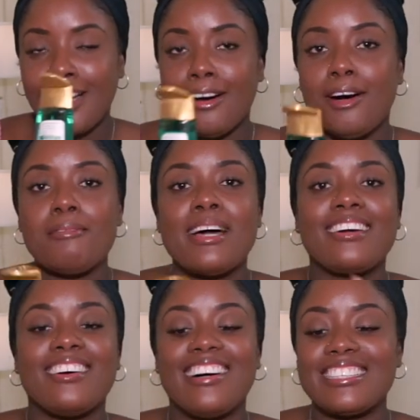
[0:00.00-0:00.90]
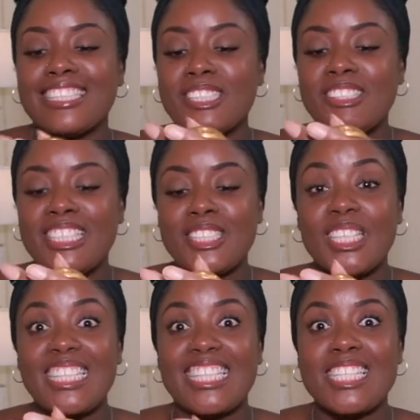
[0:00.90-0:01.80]
Oh my gosh, that smells so
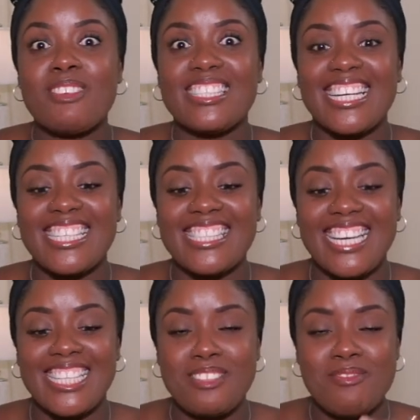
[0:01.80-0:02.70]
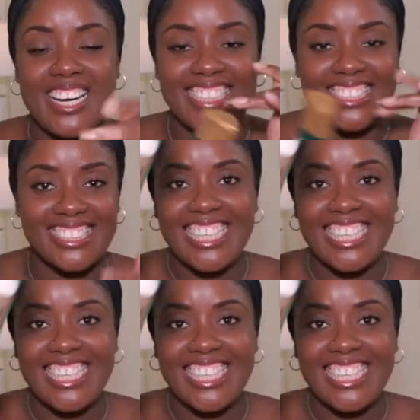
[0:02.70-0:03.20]
good. This smells like a sexy man.